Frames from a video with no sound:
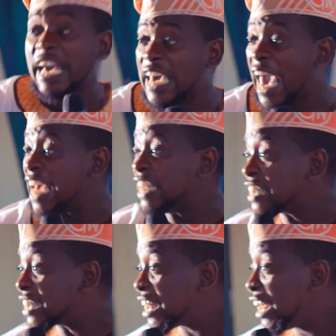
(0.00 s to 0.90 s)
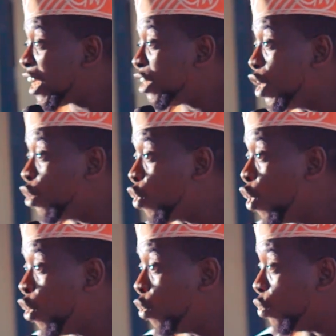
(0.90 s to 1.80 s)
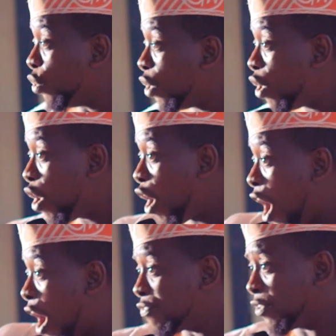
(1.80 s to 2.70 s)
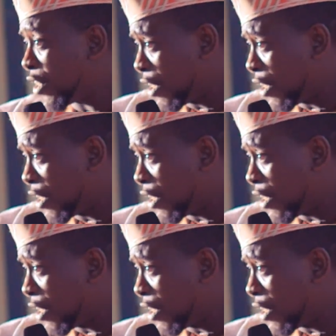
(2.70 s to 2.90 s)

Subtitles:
against the rule of